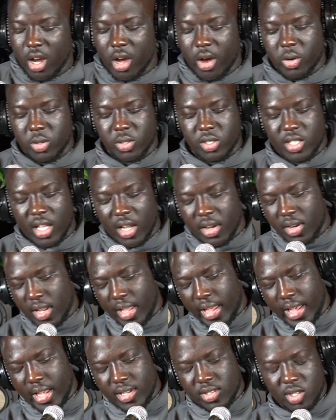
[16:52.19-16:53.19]
who is down at
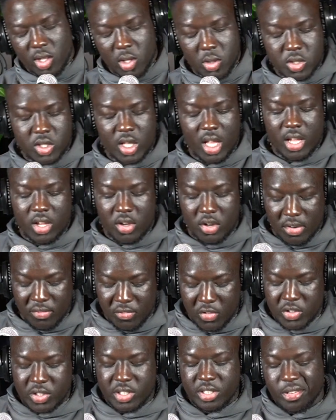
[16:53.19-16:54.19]
Angelo State
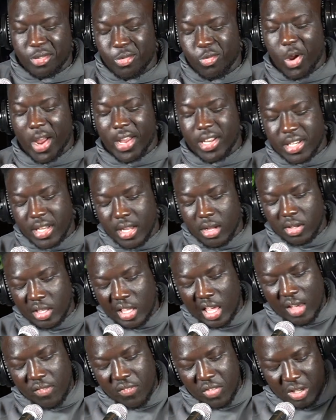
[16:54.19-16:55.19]
University right now,
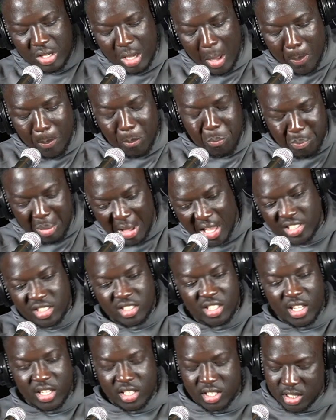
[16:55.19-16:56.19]
giving the
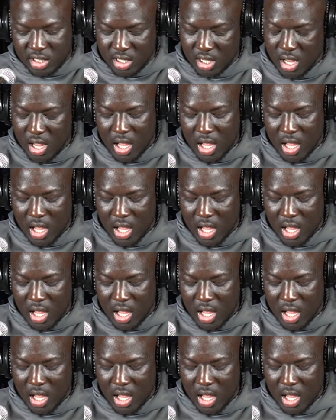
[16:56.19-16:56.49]
business